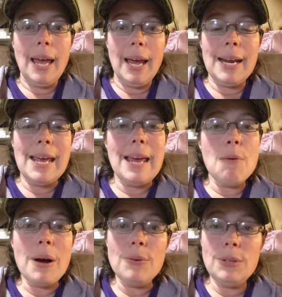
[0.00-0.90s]
And he
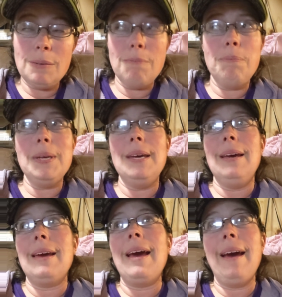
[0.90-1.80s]
wound up
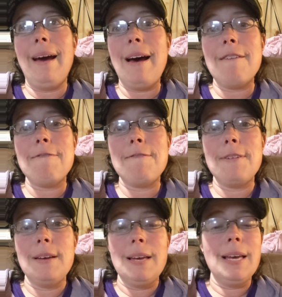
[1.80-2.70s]
being half
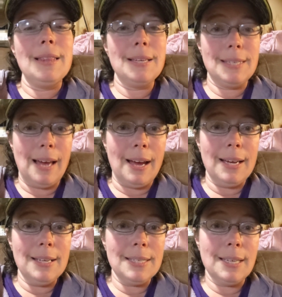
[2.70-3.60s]
the
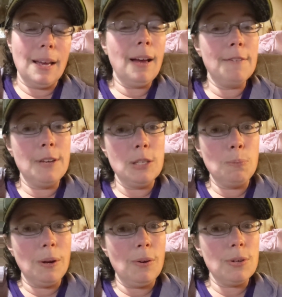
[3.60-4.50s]
size of his
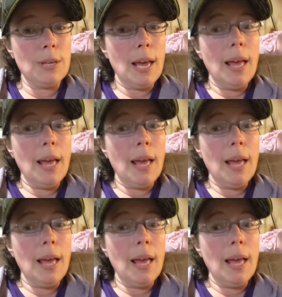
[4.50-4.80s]
peers.